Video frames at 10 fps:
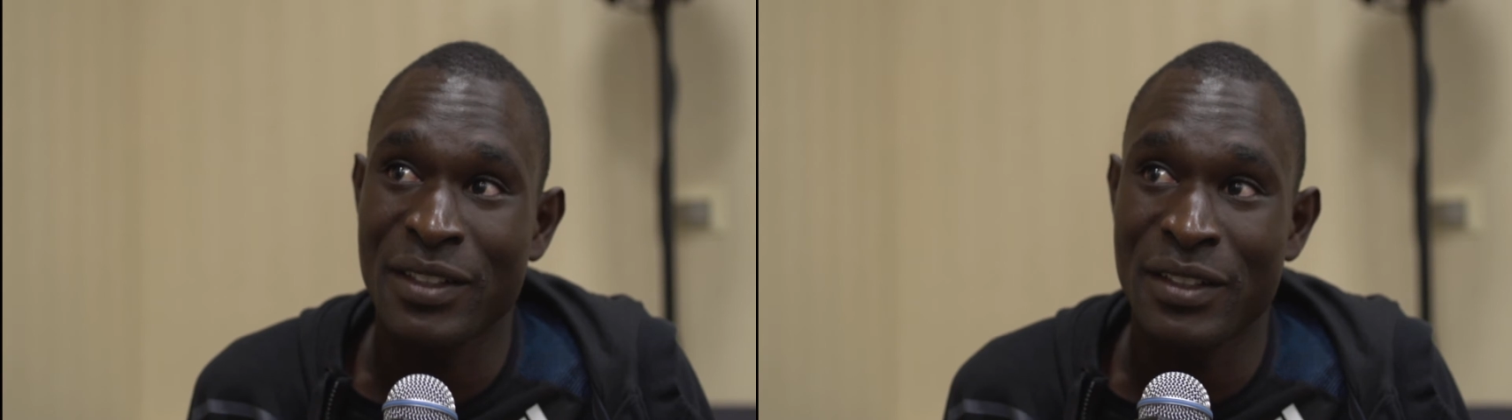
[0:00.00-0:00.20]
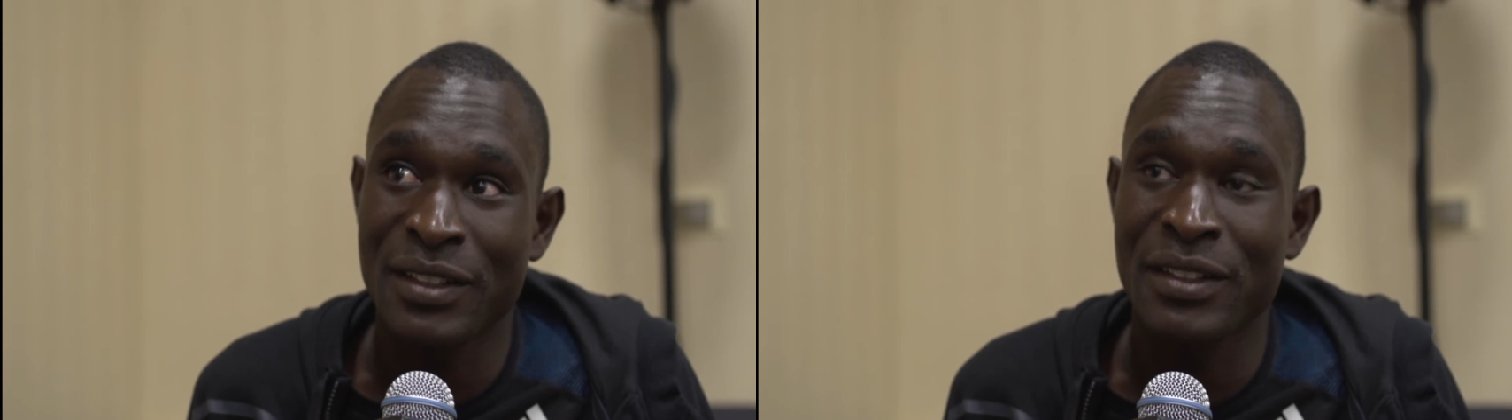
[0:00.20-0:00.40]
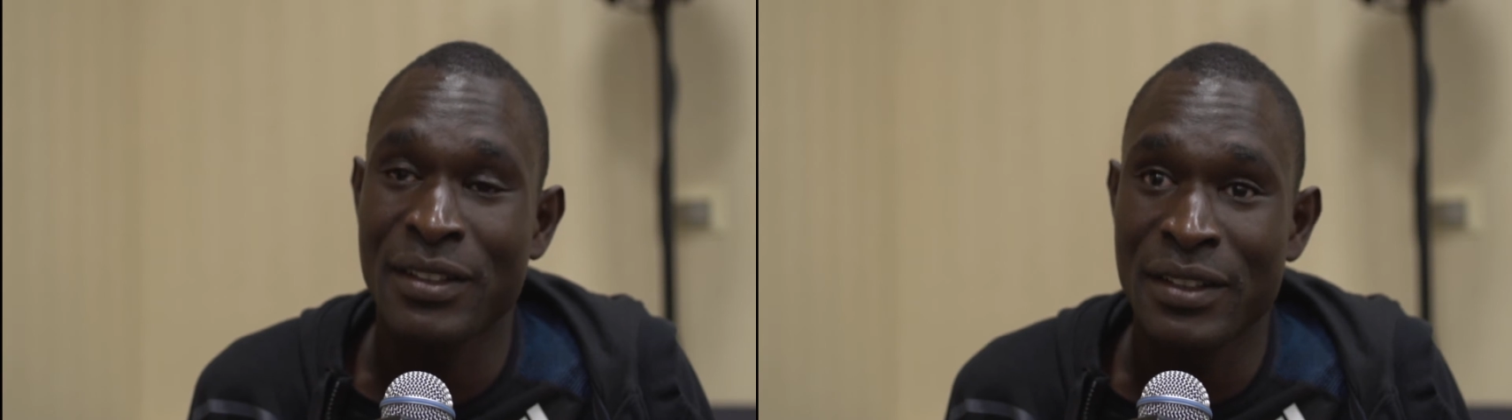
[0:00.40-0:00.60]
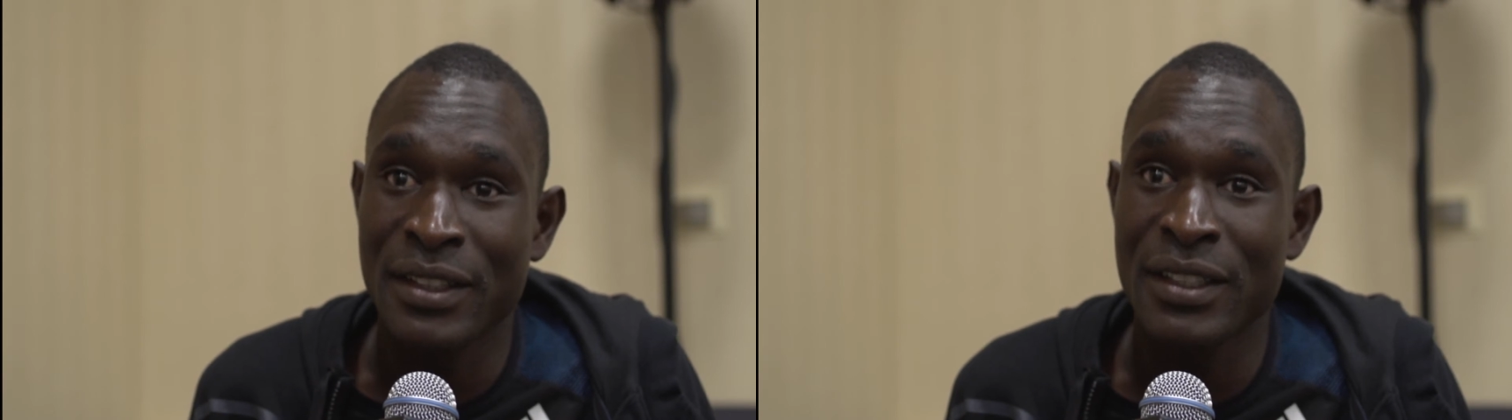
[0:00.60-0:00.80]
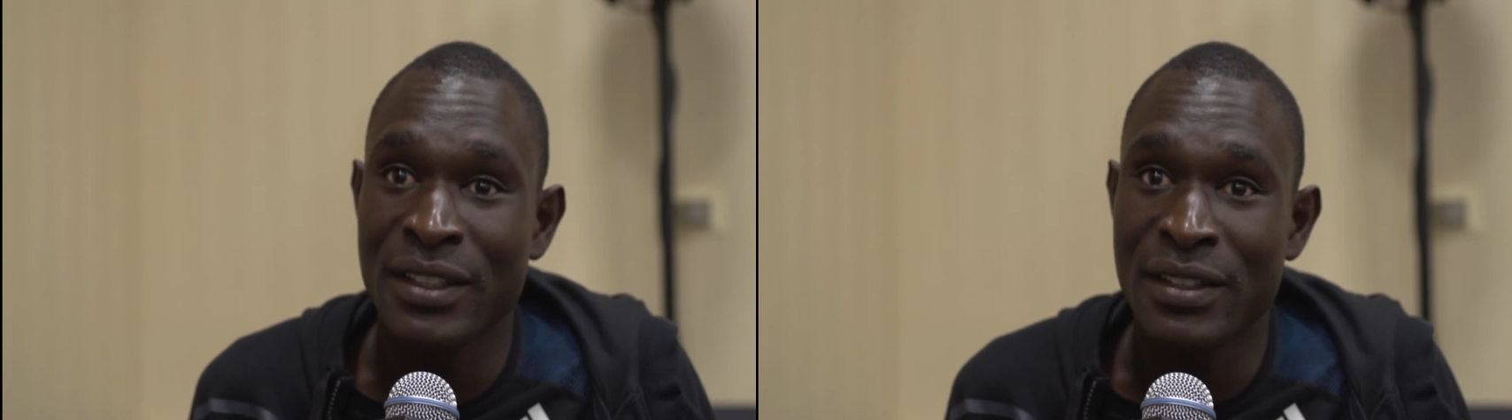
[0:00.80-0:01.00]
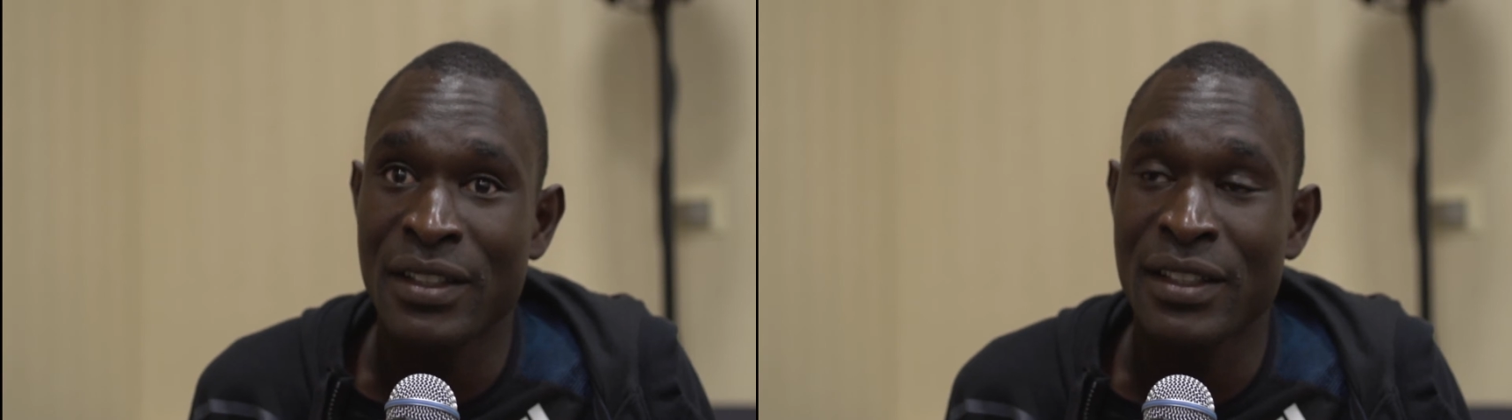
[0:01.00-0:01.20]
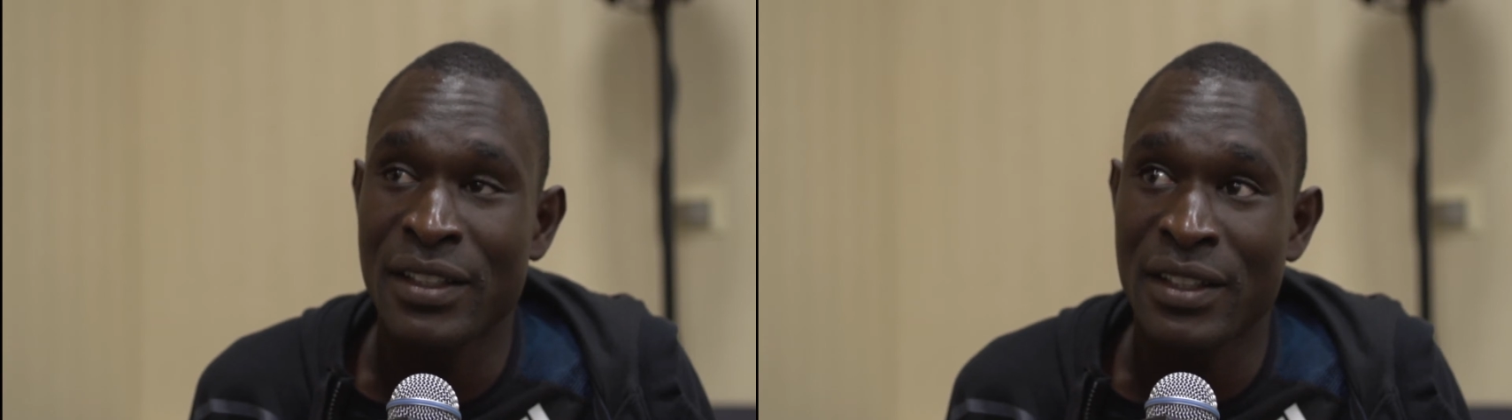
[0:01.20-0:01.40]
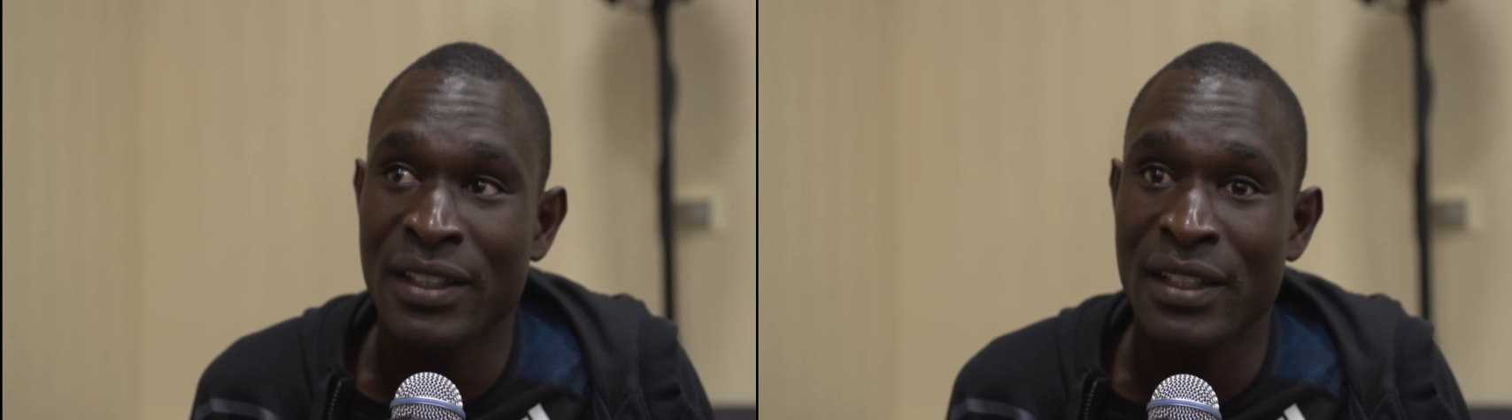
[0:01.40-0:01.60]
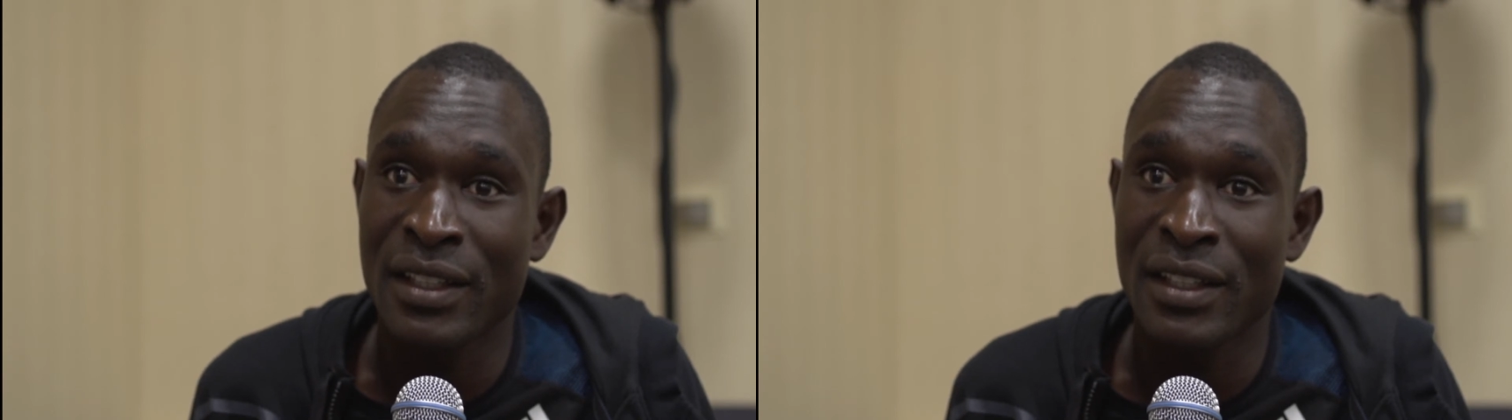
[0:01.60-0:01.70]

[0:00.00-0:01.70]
So it's really great,